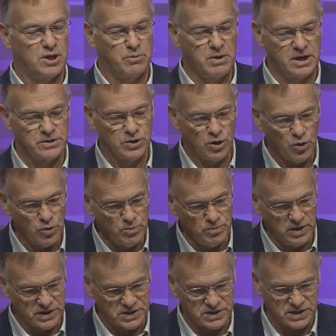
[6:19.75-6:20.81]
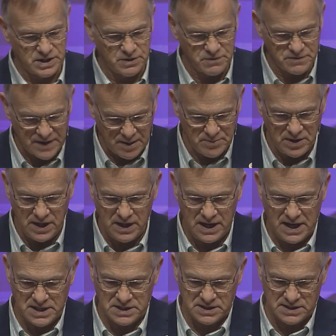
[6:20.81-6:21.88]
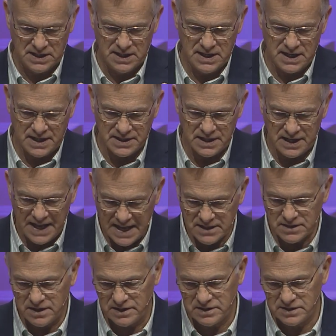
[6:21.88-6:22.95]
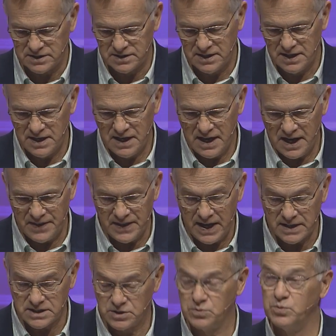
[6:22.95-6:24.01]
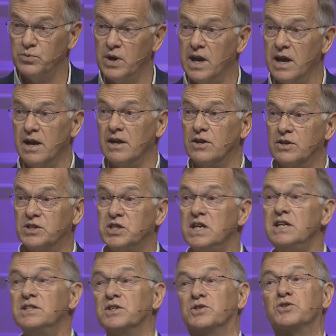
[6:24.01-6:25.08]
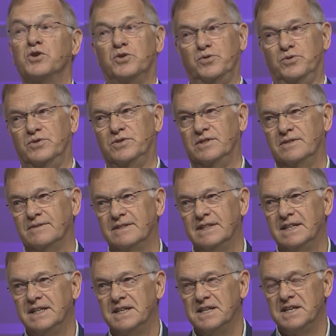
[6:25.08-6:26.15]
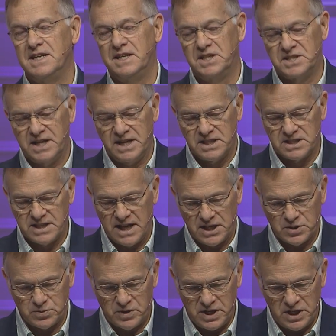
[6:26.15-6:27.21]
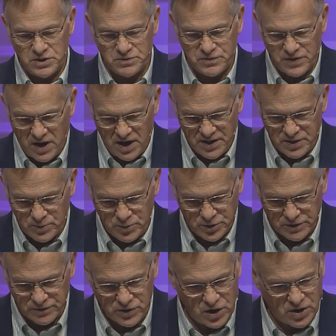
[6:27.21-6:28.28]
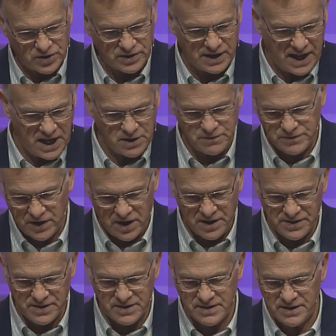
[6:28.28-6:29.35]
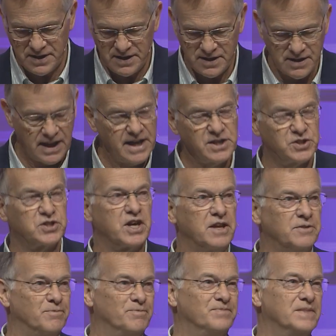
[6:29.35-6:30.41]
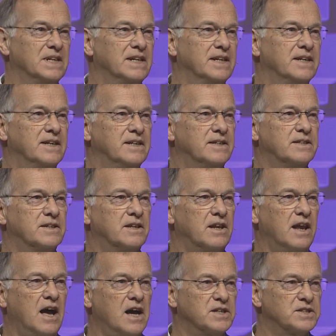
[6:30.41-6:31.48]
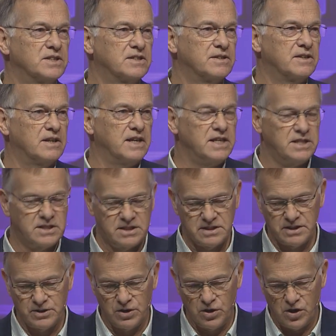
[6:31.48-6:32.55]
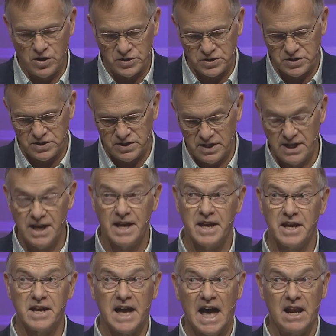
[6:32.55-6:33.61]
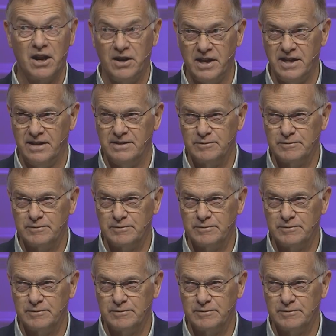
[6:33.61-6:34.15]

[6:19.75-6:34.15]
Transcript: among the homeless and the familyless and the landless. And that's where Jesus goes. In a sense, that's where his father would have gone, like father, like son, to the last, the least, and the lost Galilee.